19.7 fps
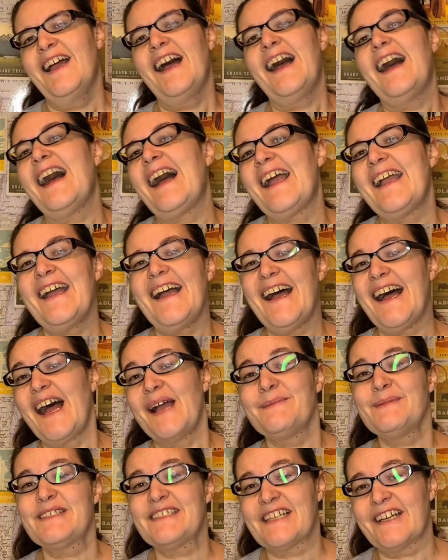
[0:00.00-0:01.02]
Hi, I'm
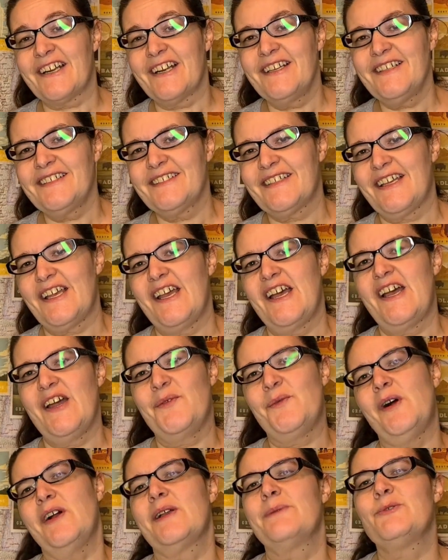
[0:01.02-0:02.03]
Sarah, and
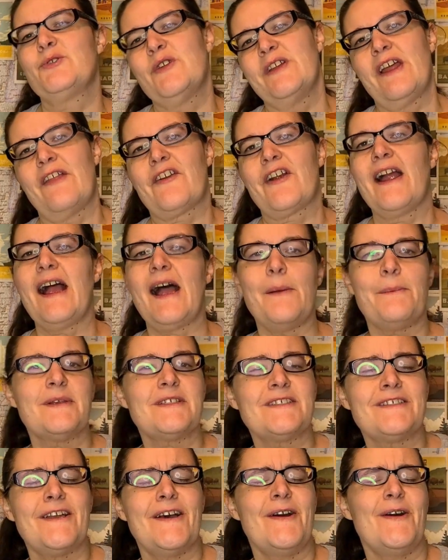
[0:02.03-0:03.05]
welcome to another
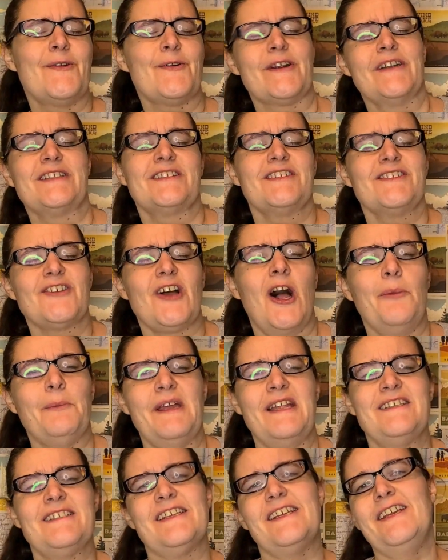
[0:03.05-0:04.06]
episode or
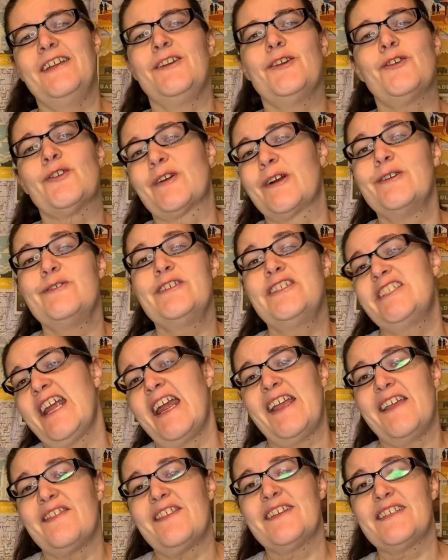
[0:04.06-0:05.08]
installment in
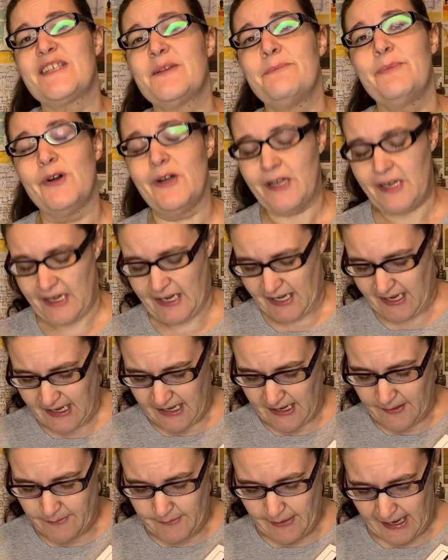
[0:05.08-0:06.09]
Crochet This Book
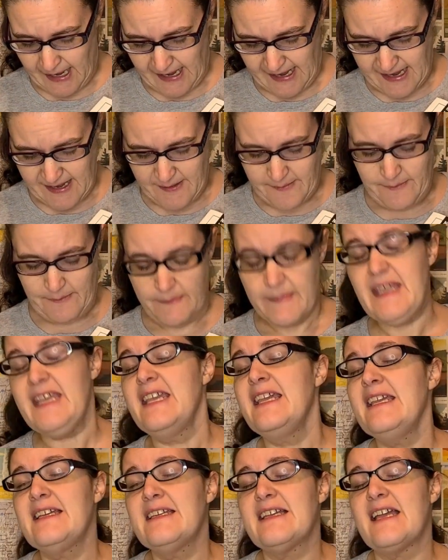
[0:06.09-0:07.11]
by
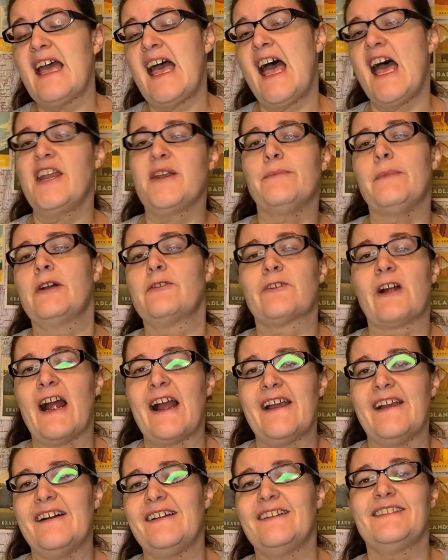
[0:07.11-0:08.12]
me and
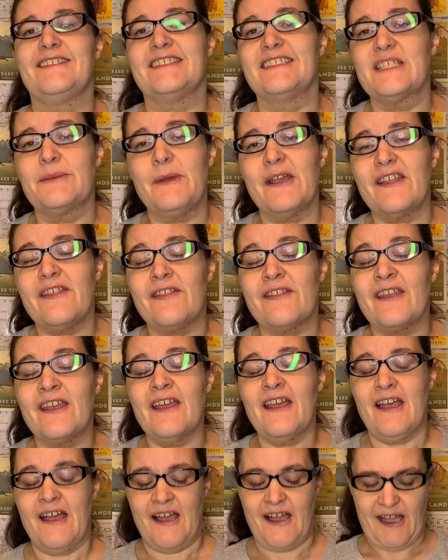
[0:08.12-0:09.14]
Mariah Elizabeth.
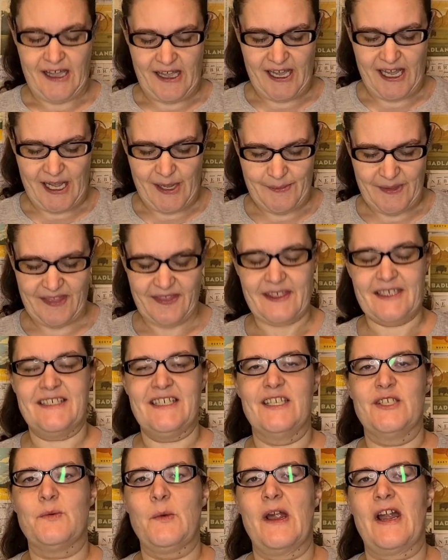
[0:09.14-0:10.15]
This
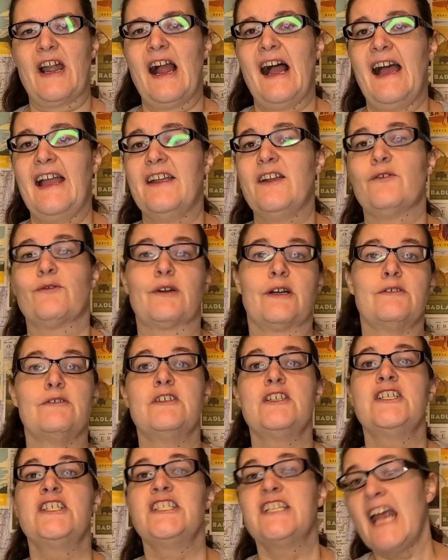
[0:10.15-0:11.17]
is where I
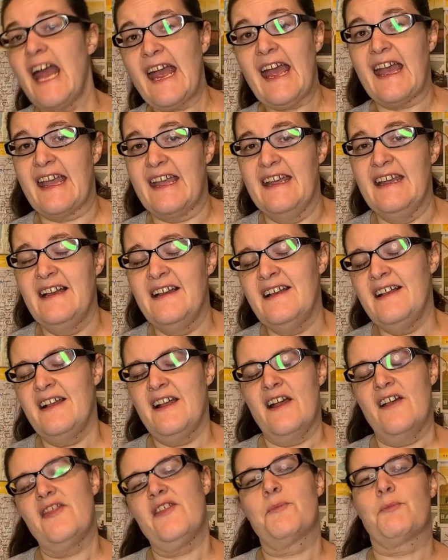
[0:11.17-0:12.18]
crochet
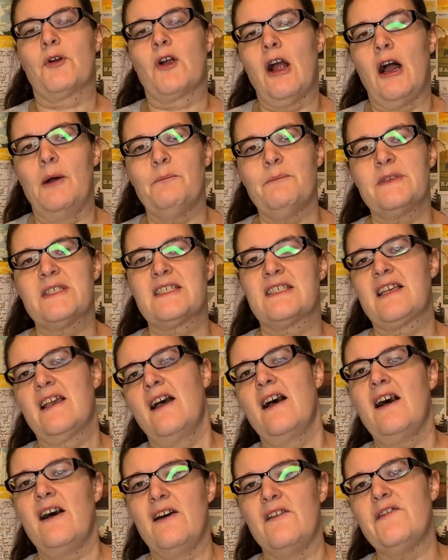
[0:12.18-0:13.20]
the prompts
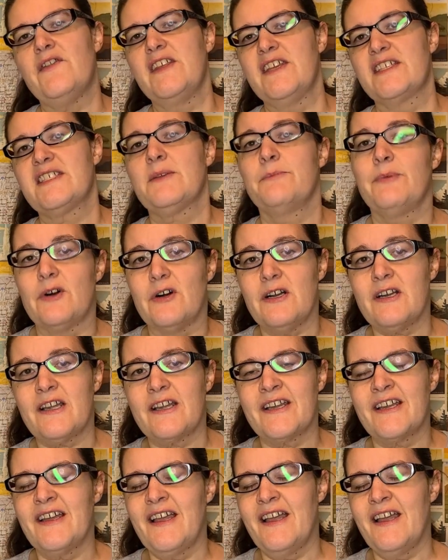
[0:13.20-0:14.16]
of this book.